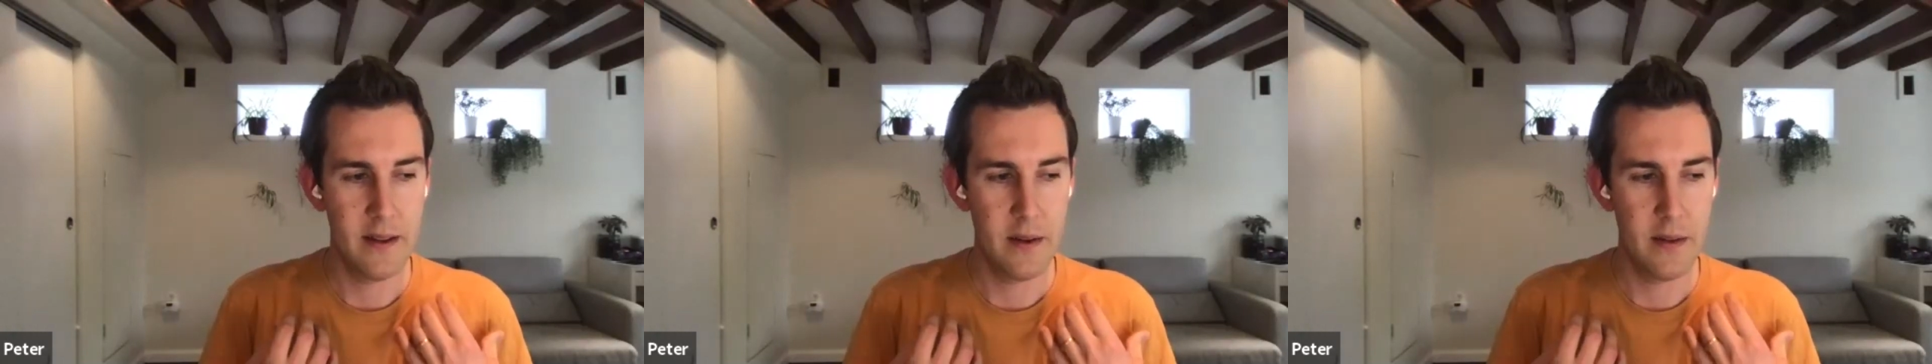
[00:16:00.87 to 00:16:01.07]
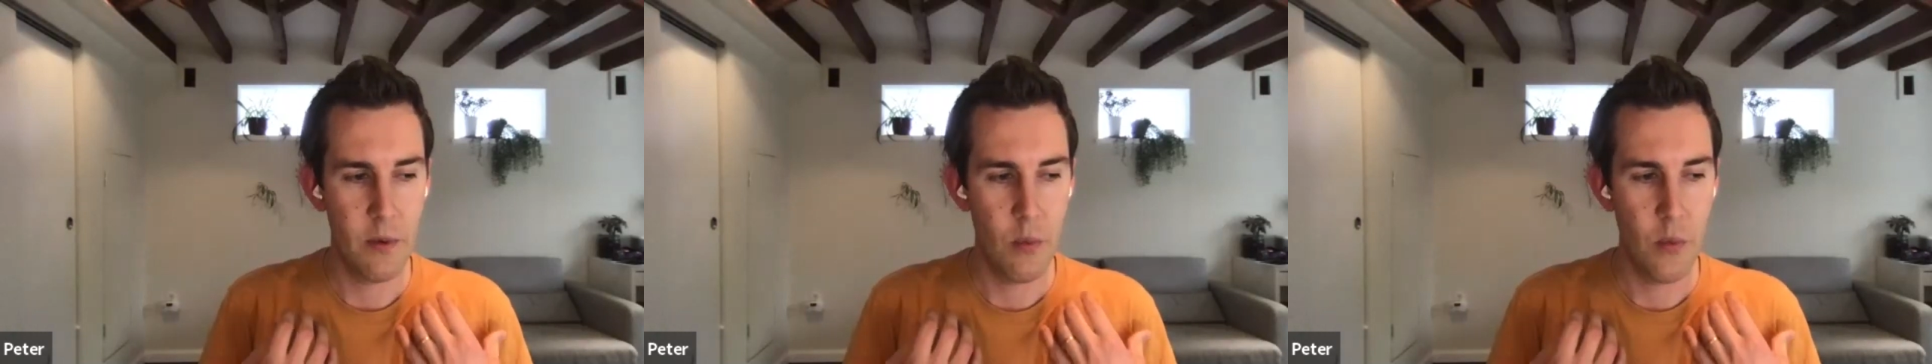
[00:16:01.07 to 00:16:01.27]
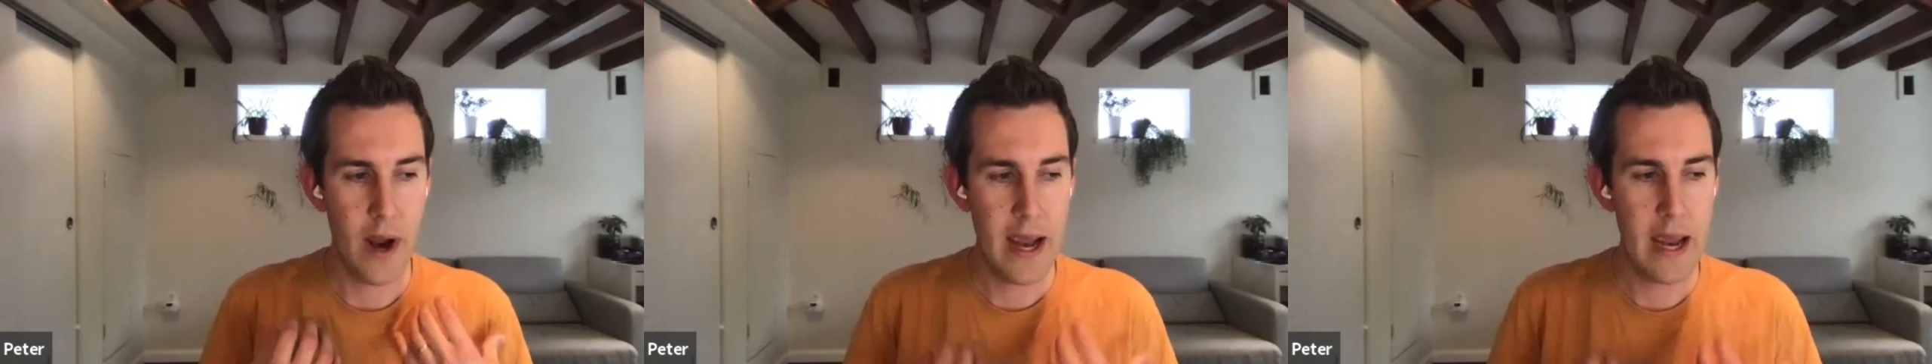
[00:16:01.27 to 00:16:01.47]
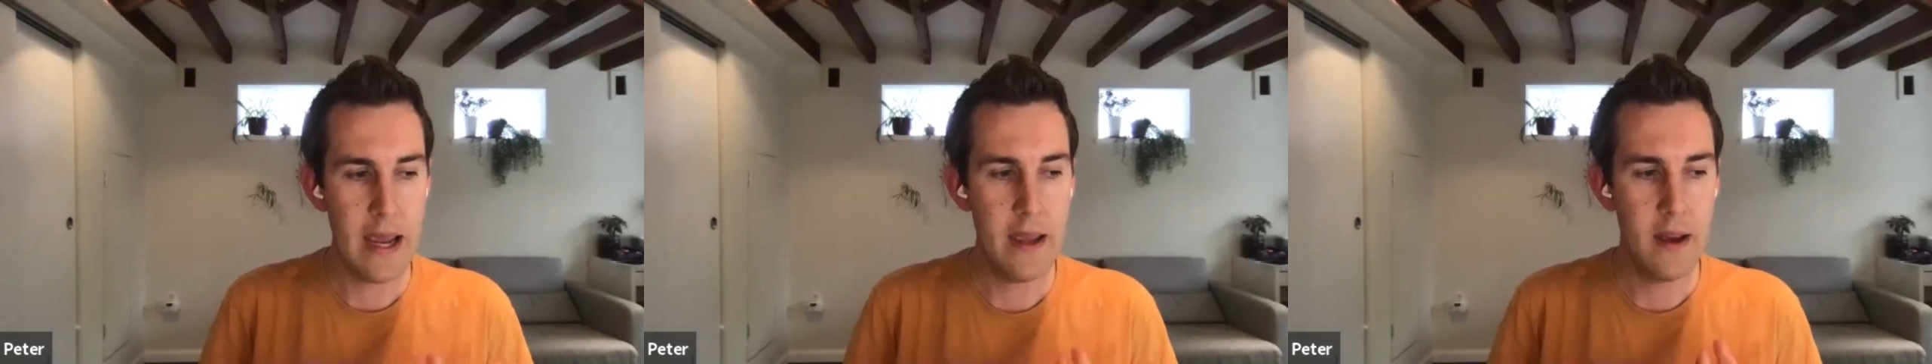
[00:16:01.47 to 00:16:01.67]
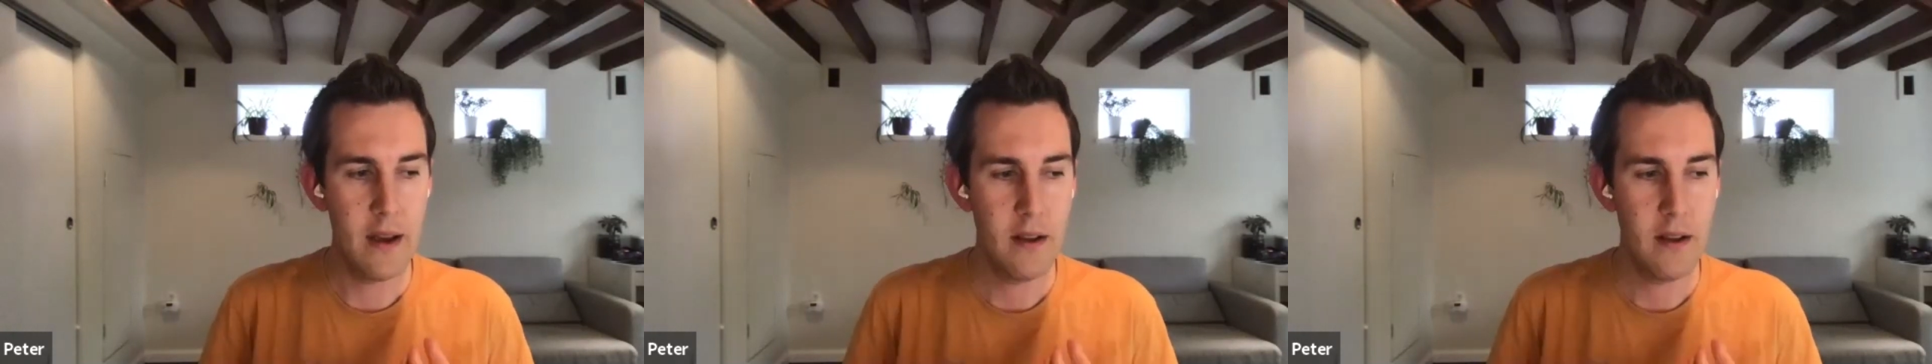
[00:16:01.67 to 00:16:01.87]
the
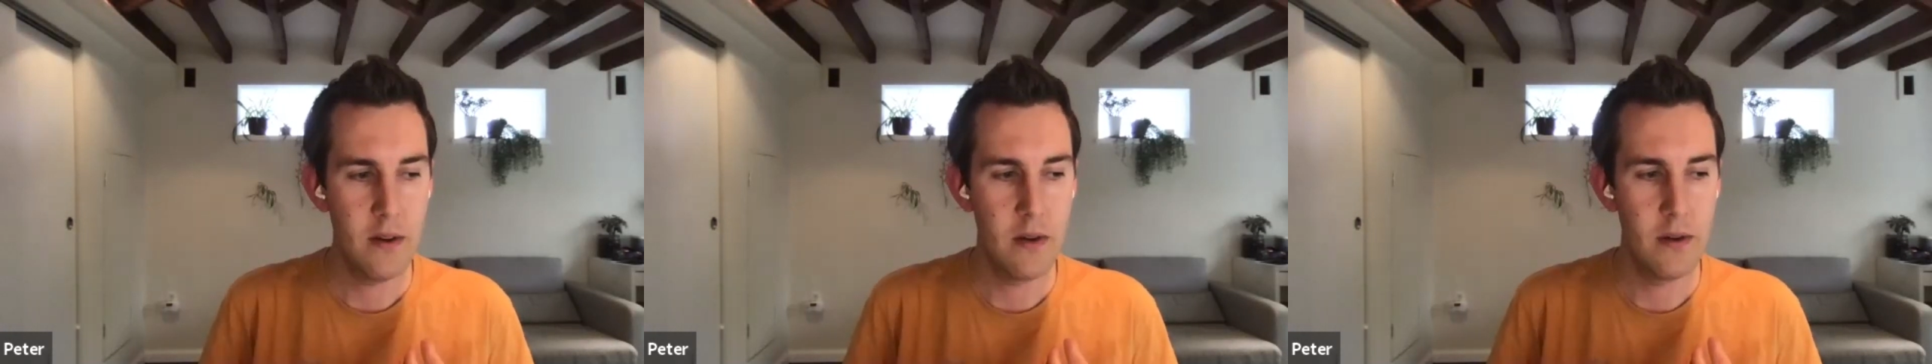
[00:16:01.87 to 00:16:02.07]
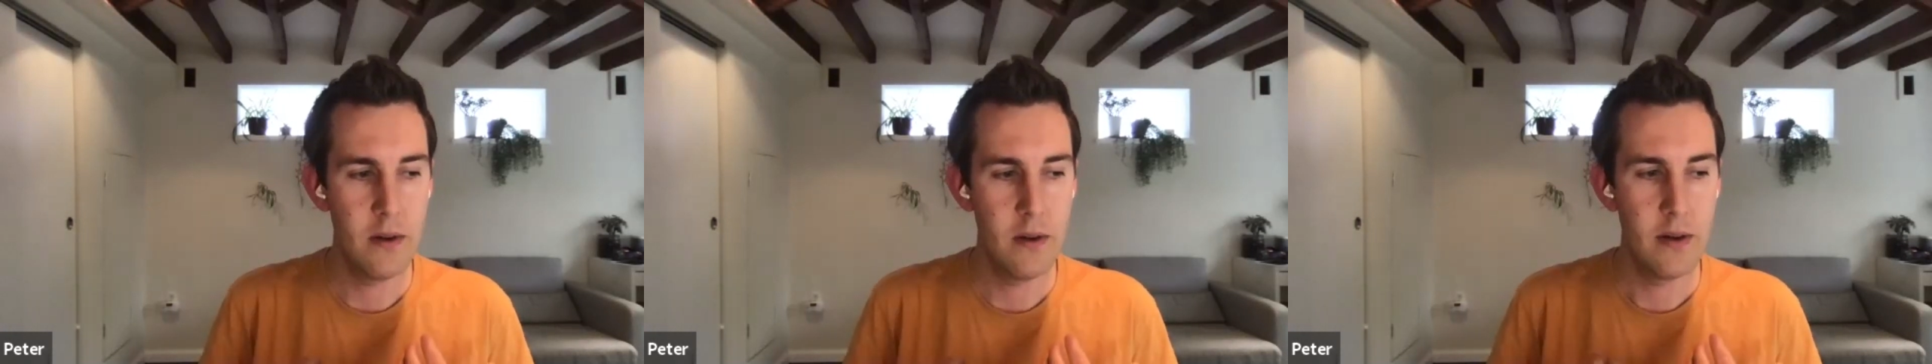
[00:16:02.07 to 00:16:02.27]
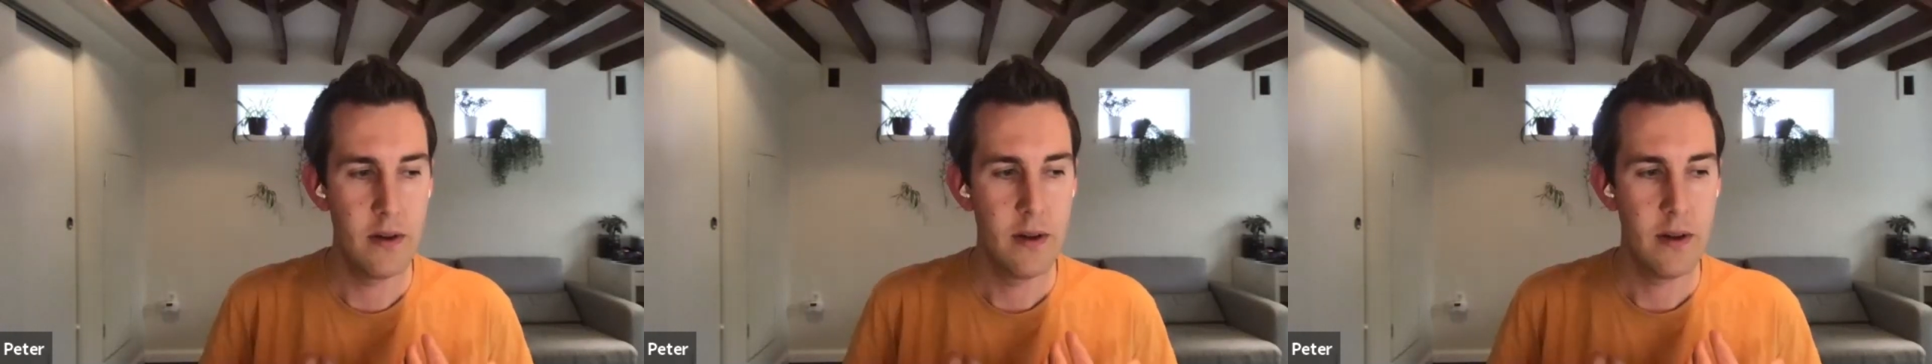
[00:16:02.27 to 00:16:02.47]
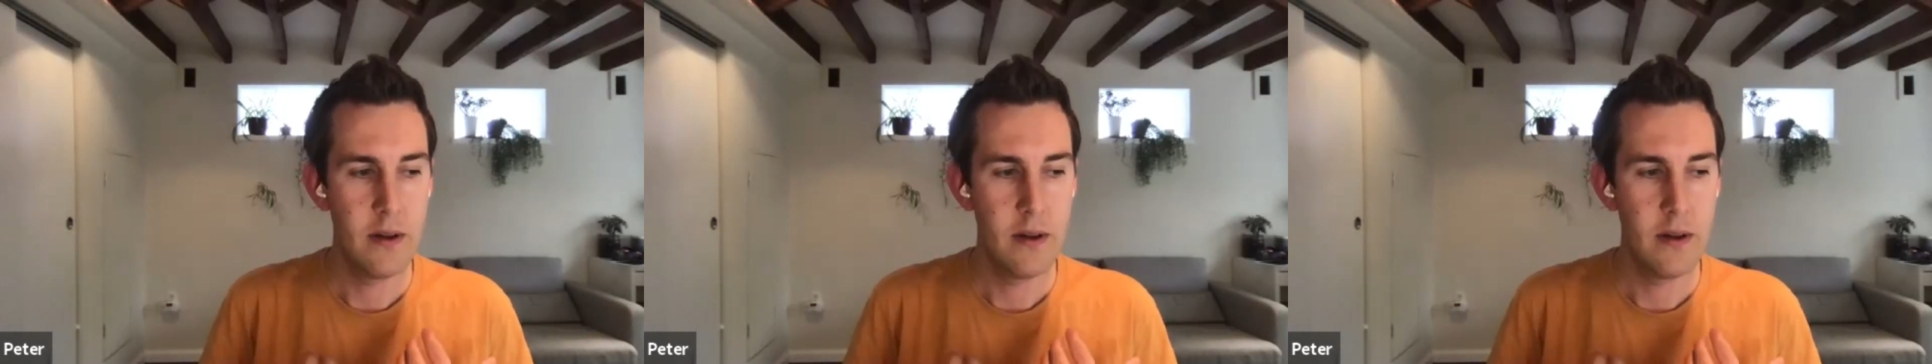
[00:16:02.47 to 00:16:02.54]
way you